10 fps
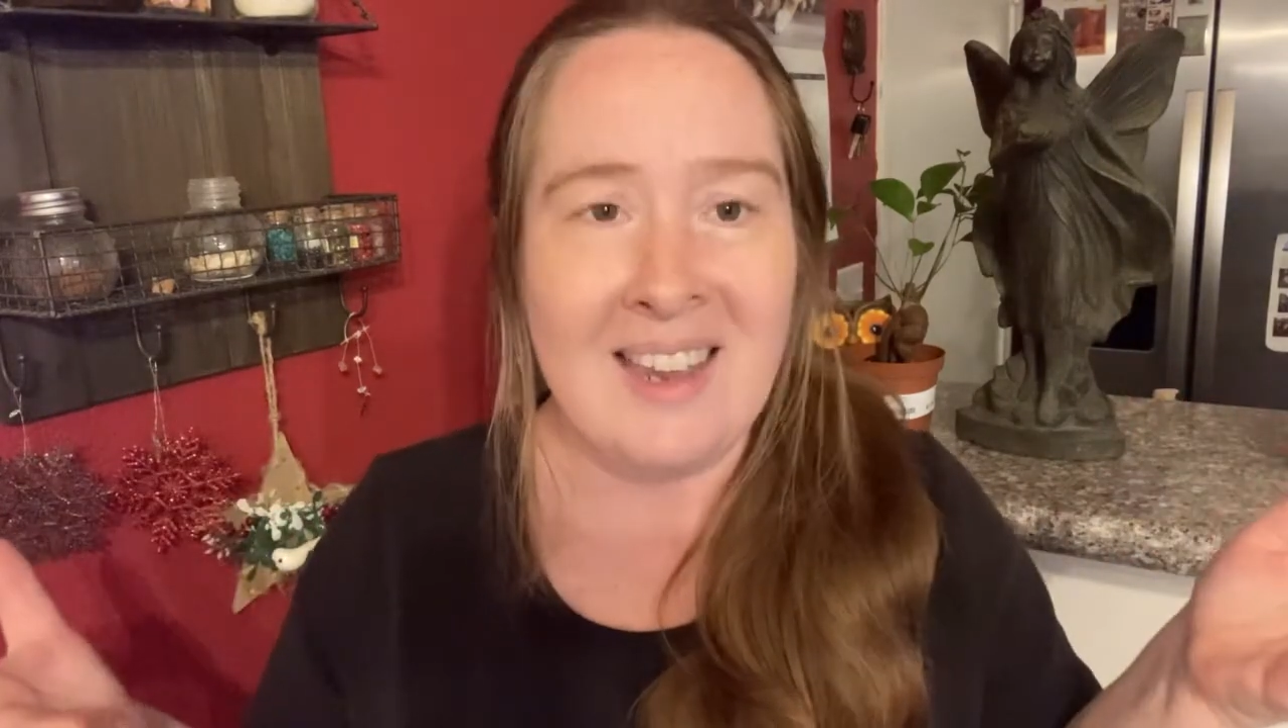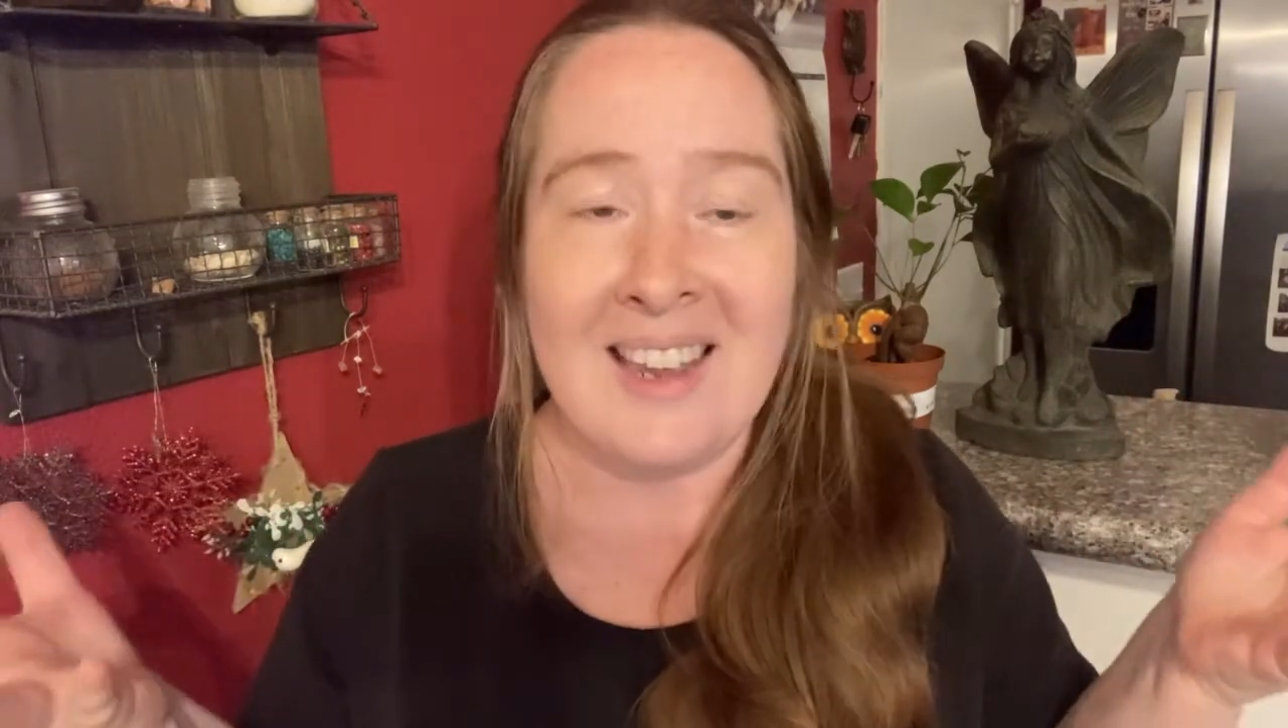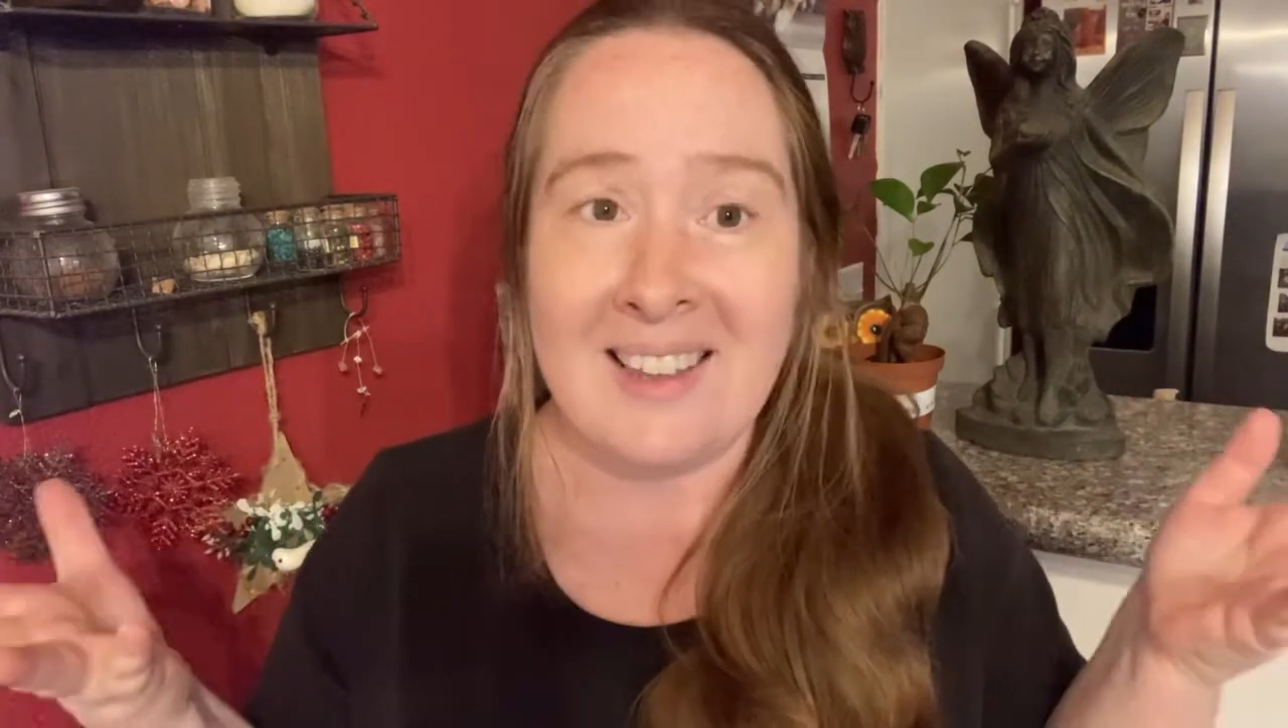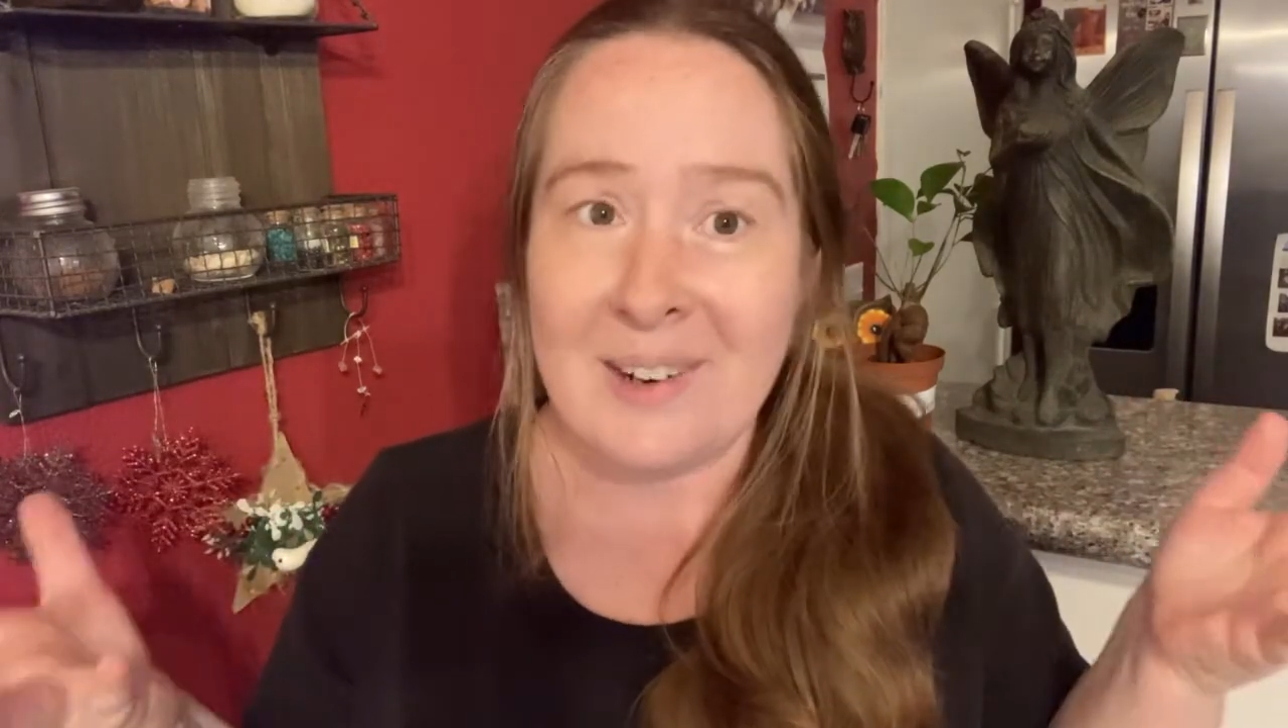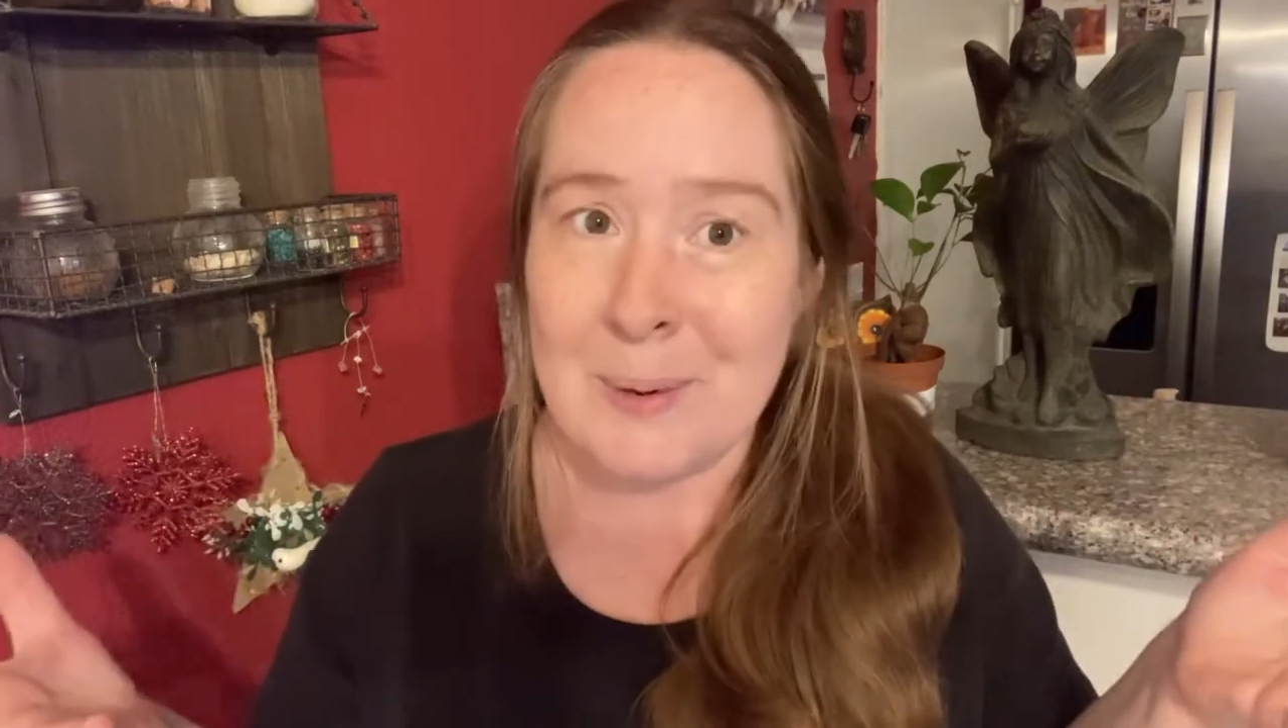
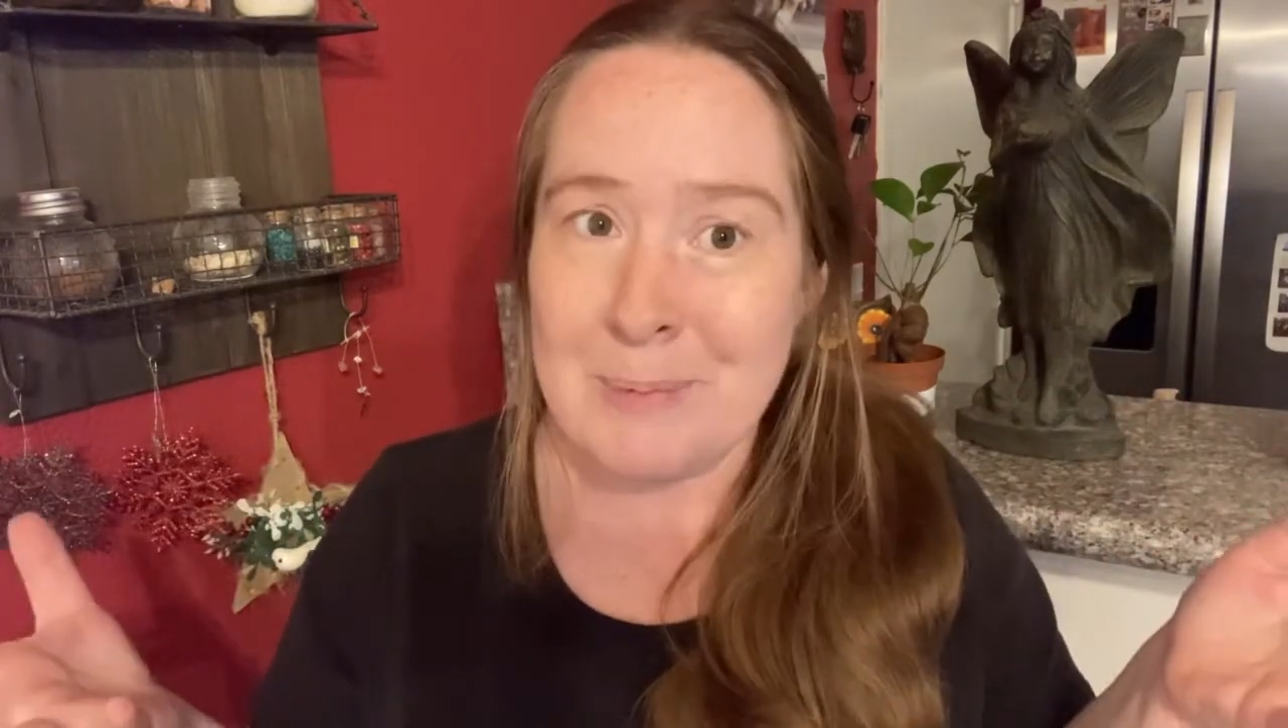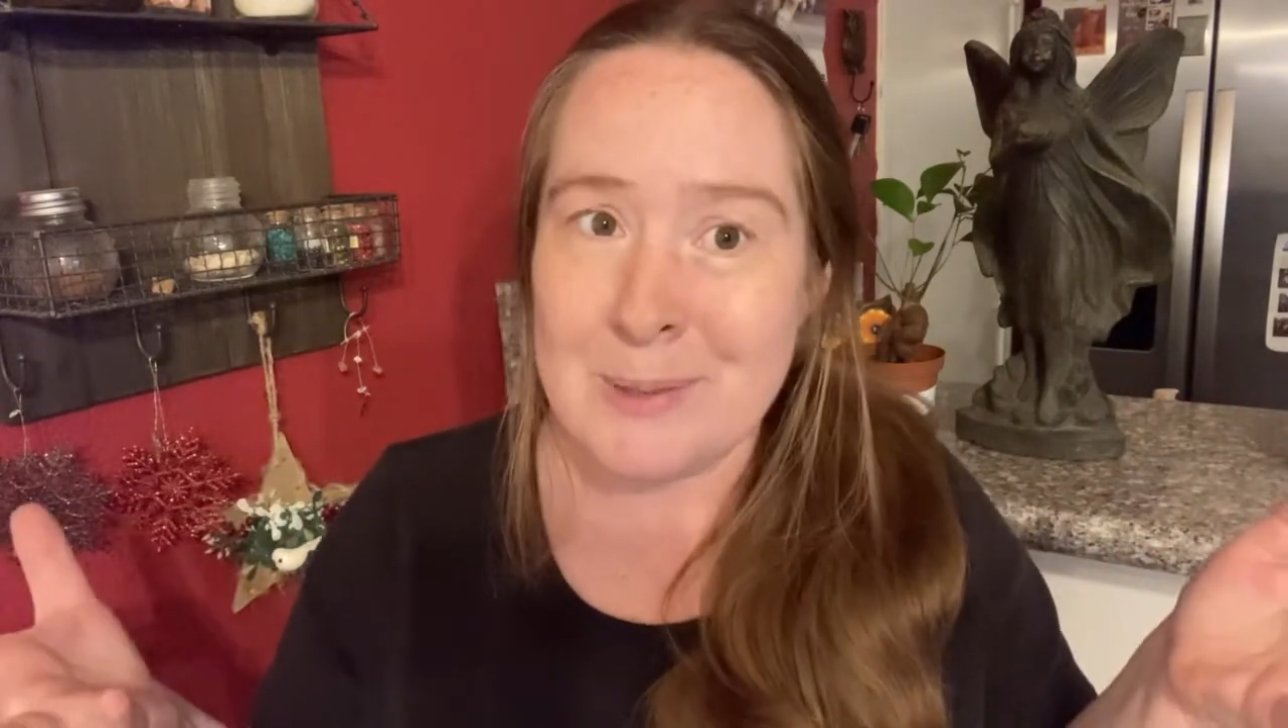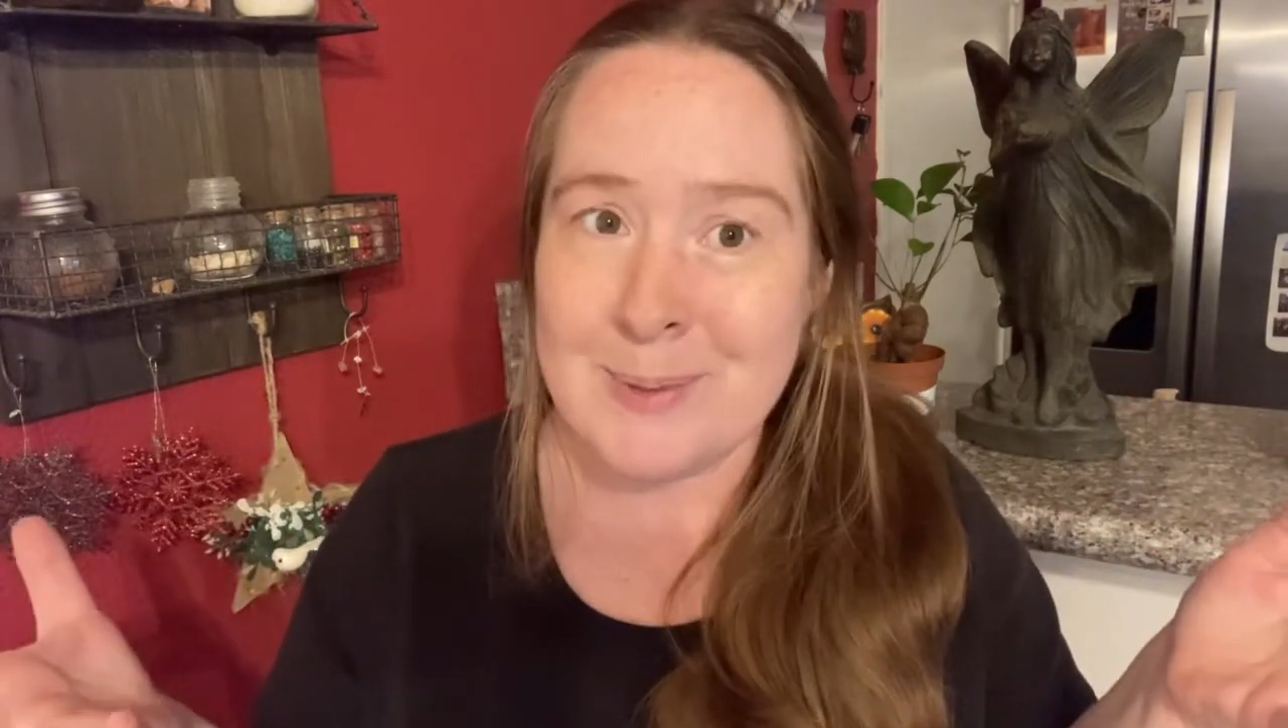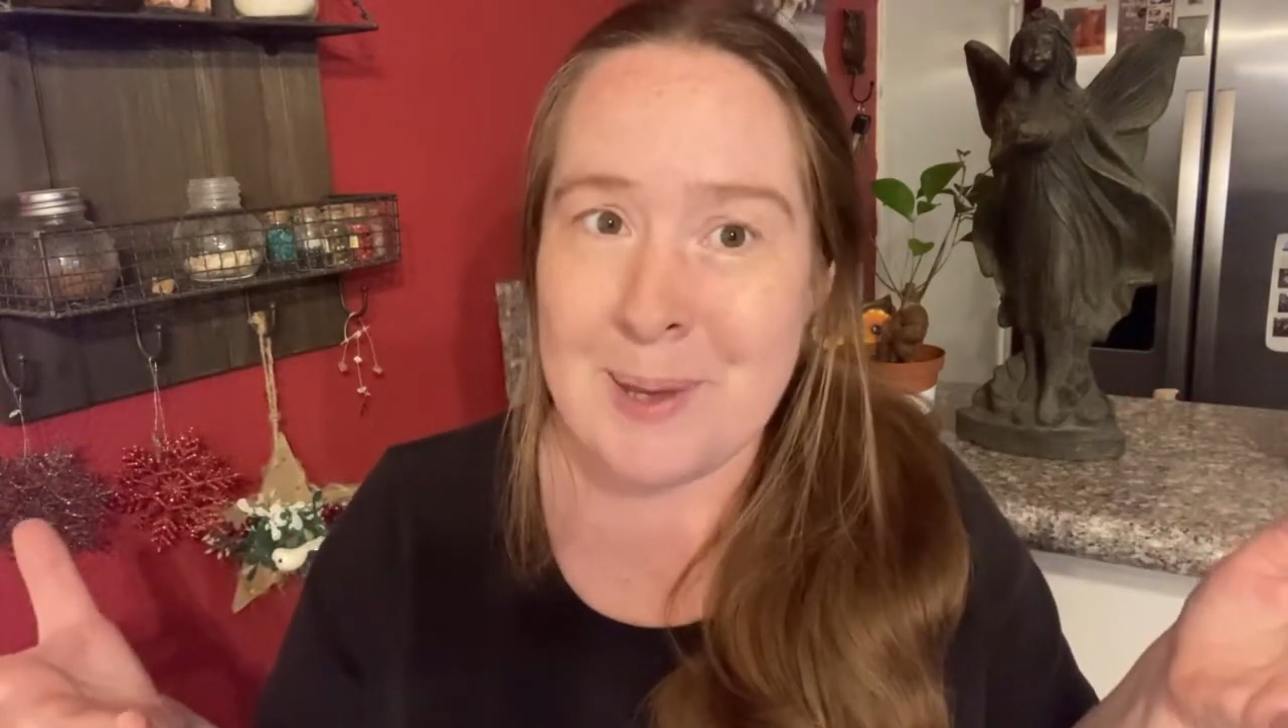and I hope this was